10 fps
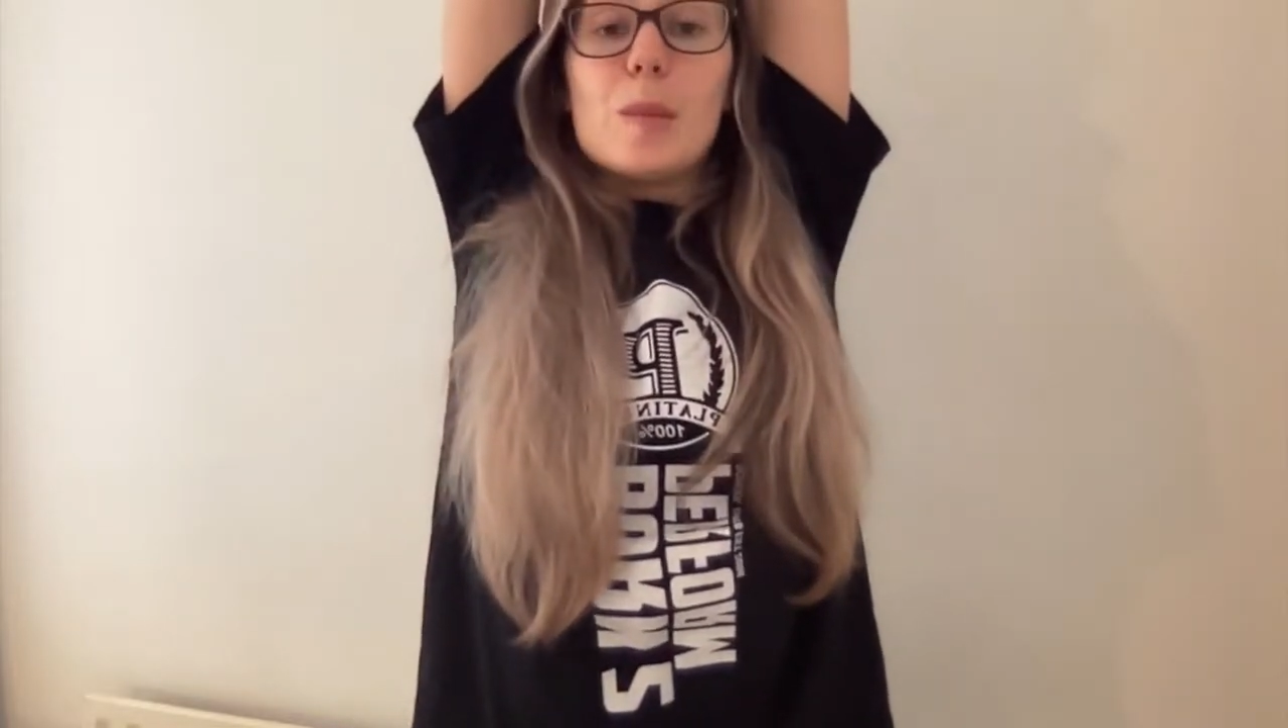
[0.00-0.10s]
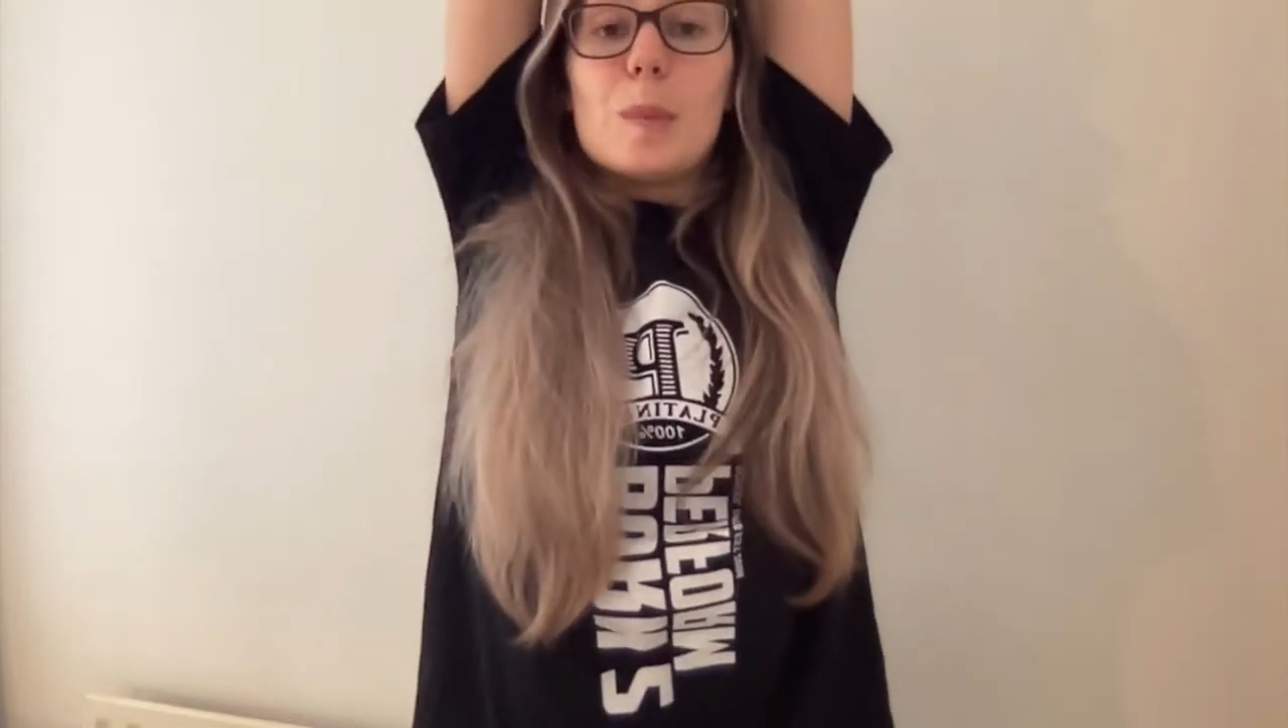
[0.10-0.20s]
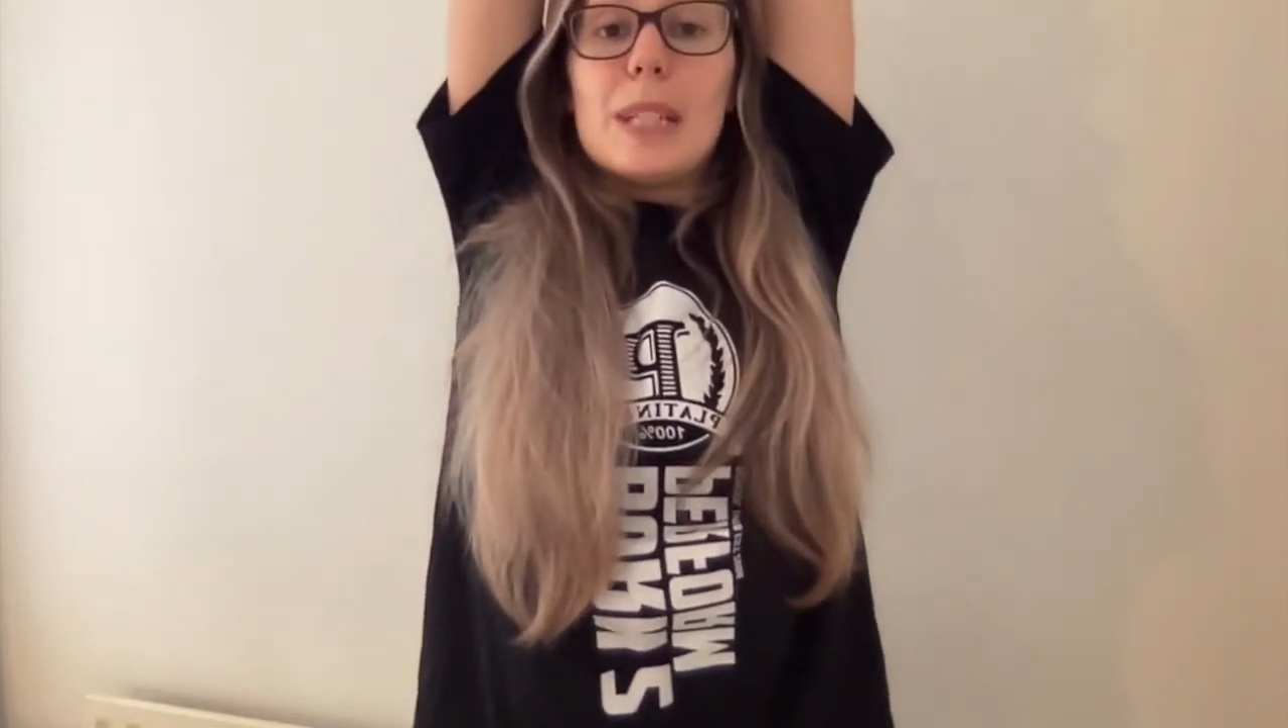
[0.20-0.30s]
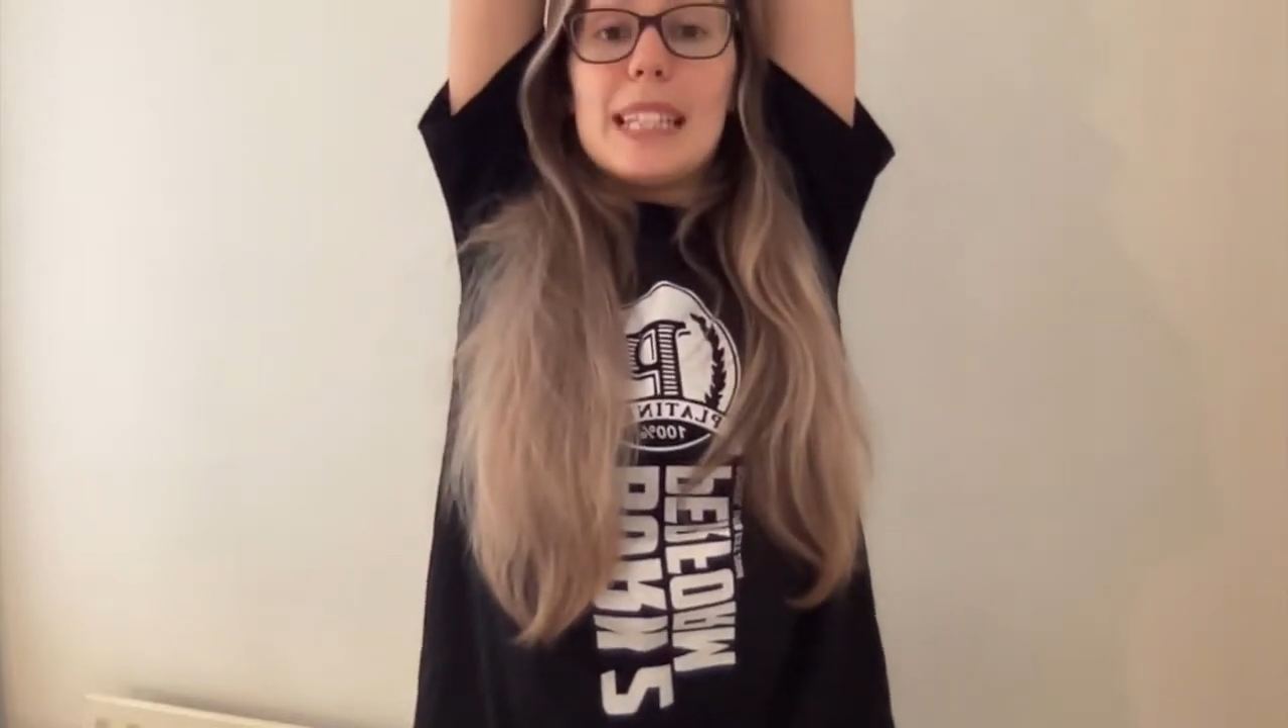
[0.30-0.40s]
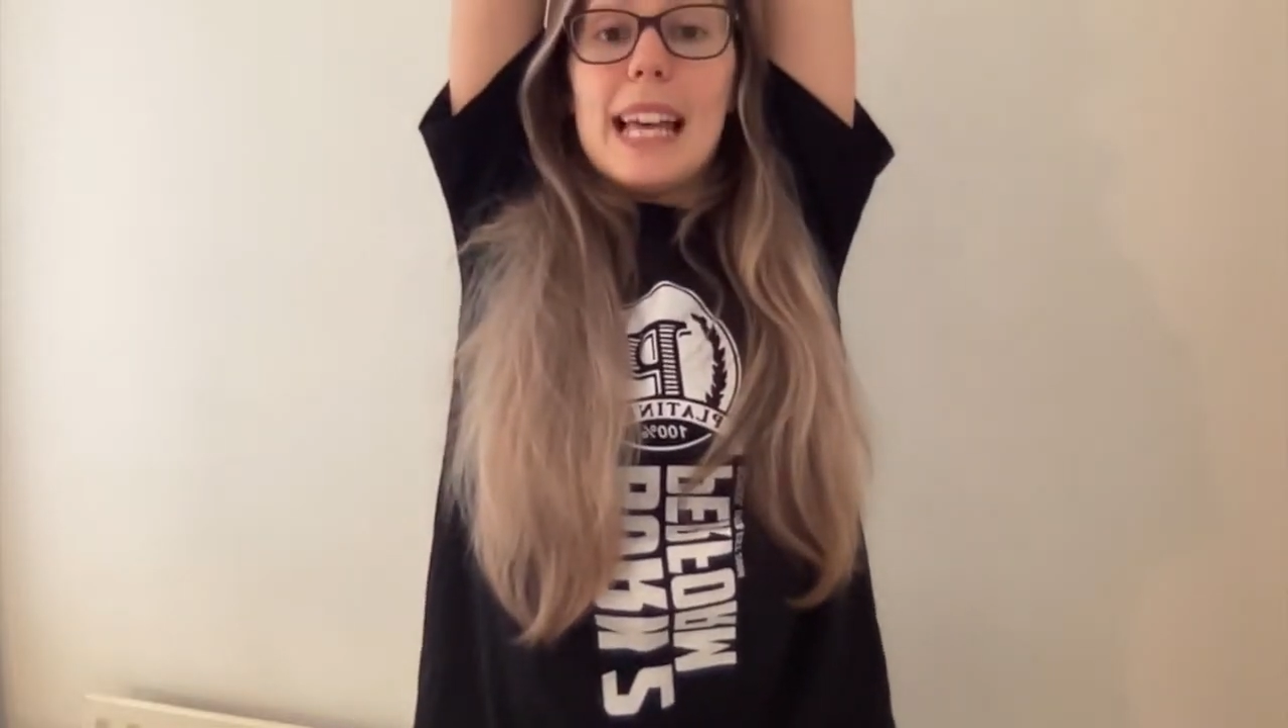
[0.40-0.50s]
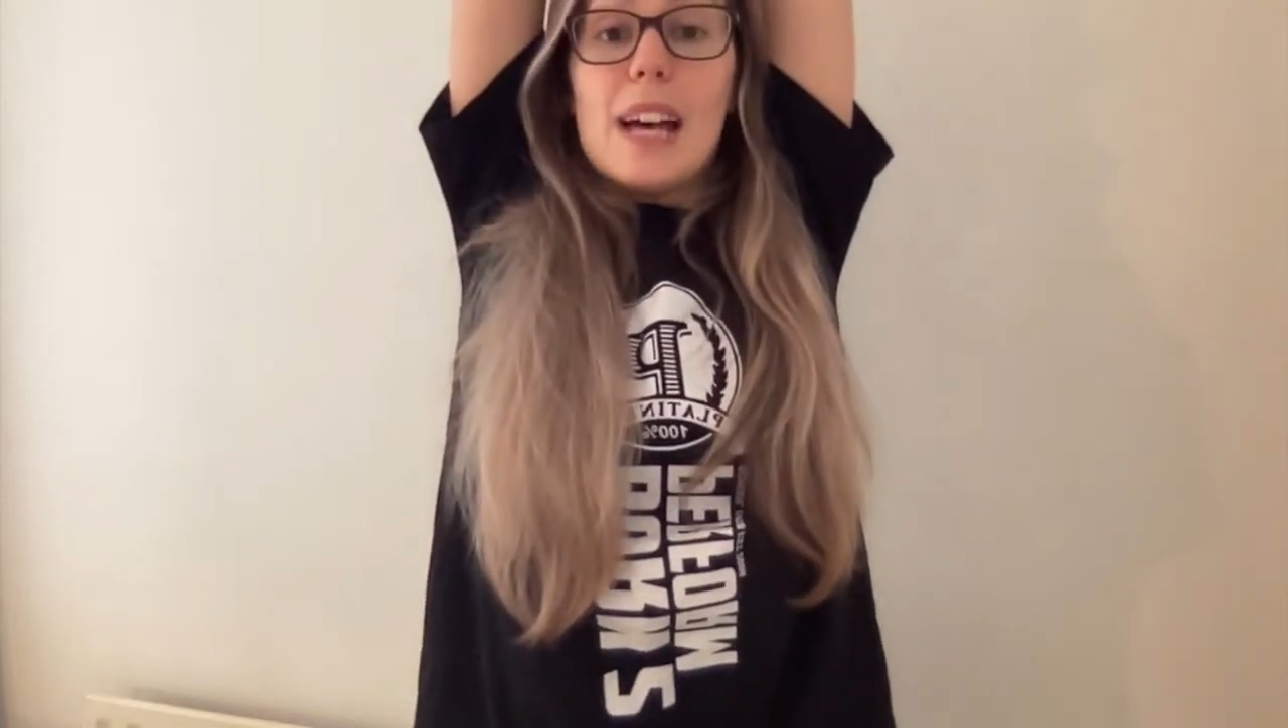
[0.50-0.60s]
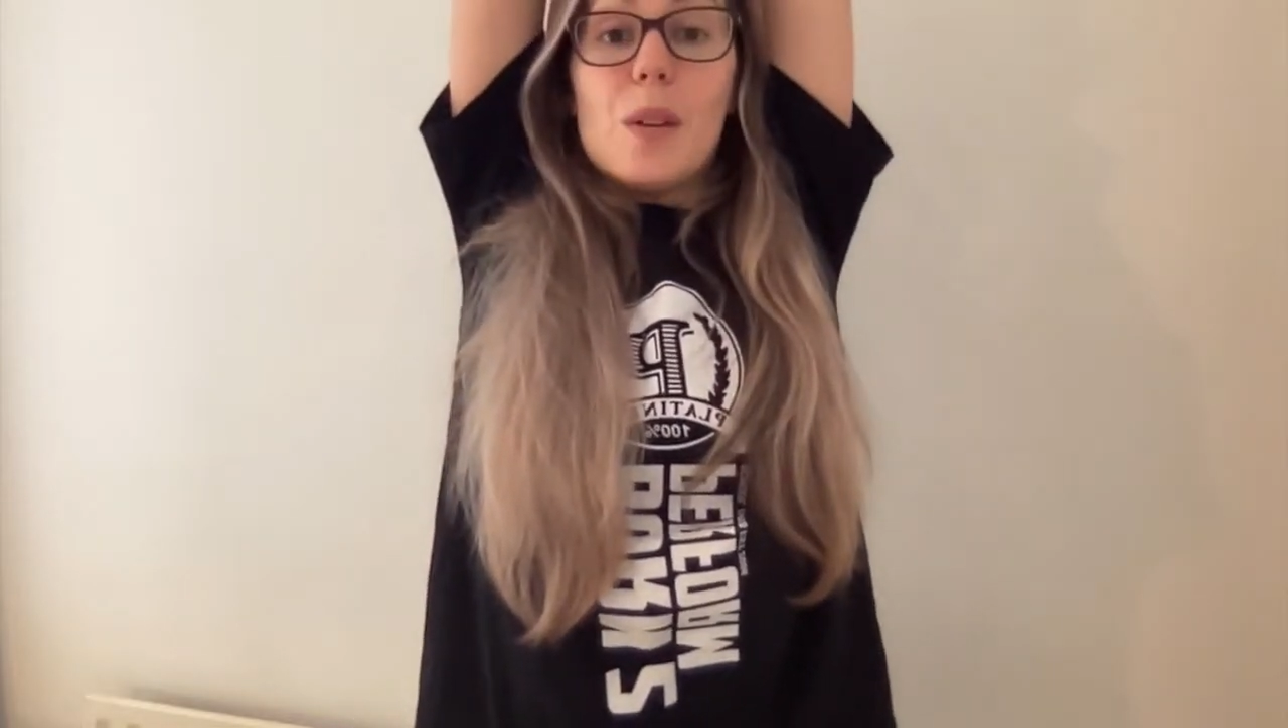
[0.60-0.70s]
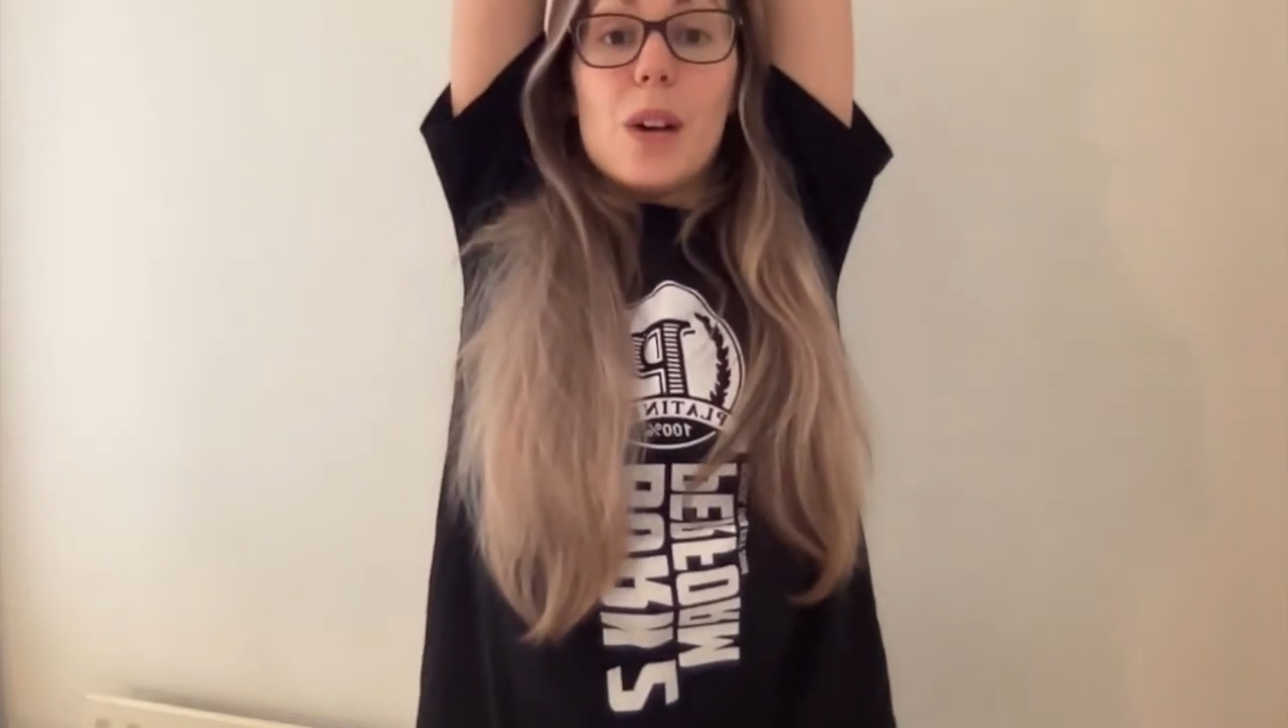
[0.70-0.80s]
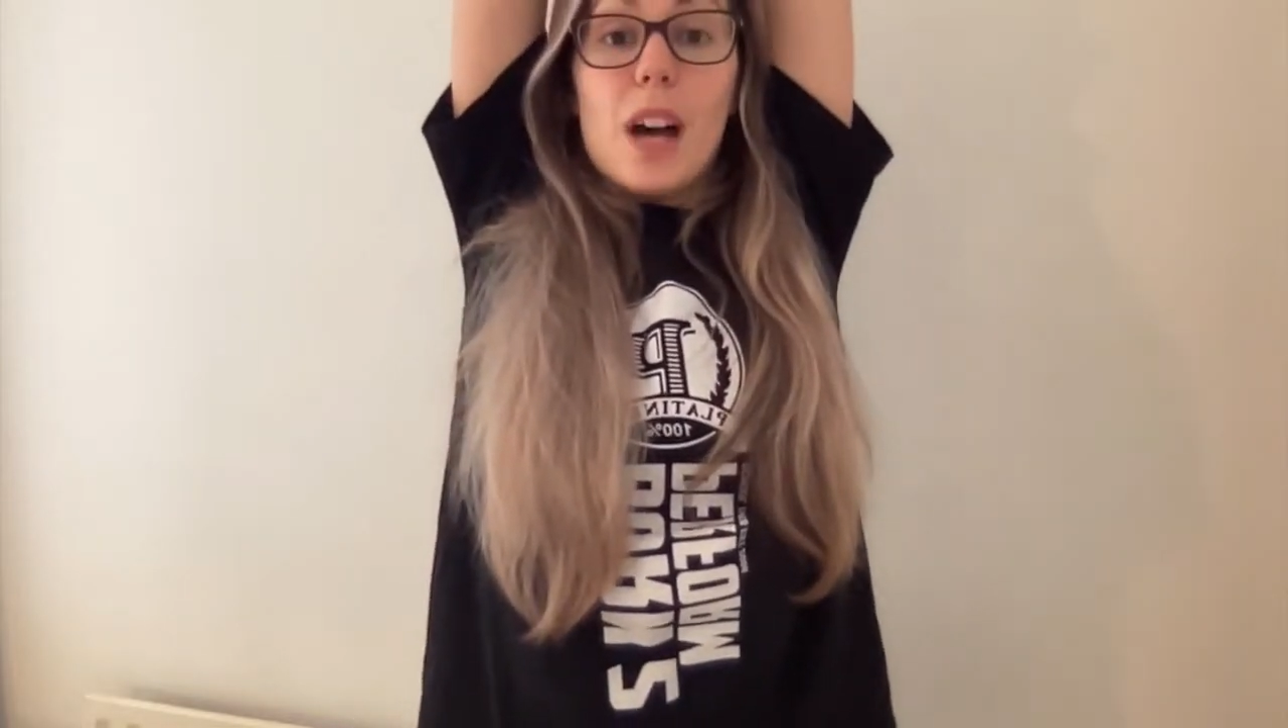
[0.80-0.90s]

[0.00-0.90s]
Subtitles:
breathe out,